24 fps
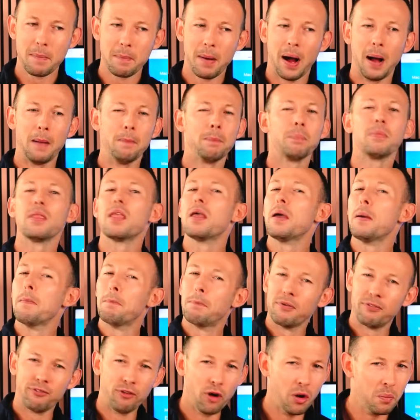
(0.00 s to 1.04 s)
But
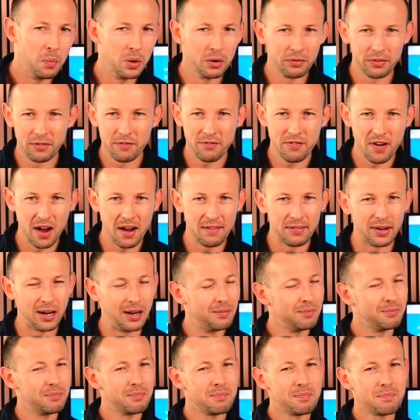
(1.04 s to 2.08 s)
before moving further,
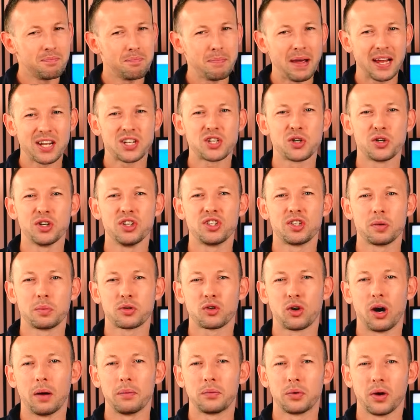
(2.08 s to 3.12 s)
make sure you
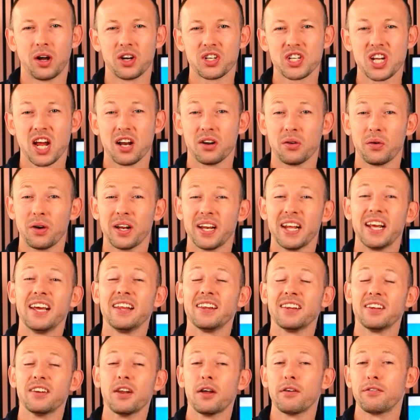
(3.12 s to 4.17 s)
subscribe to our channel and
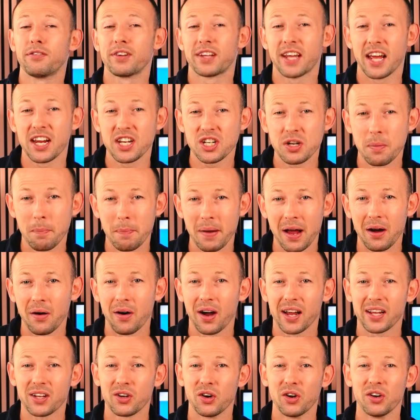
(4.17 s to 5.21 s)
hit the notification bell
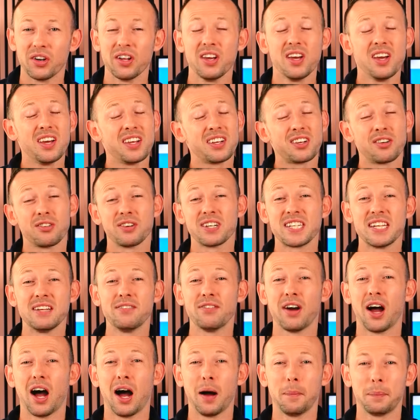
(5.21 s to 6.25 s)
icon to
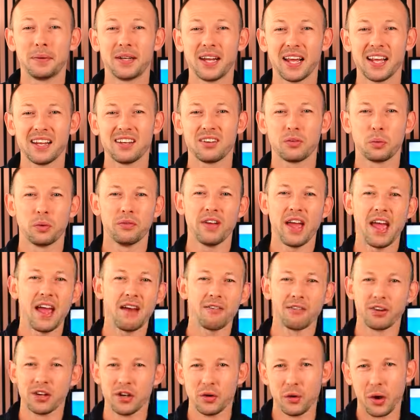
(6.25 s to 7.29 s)
receive updates with
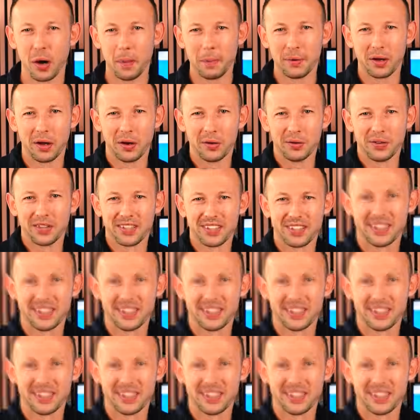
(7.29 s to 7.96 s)
every new upload.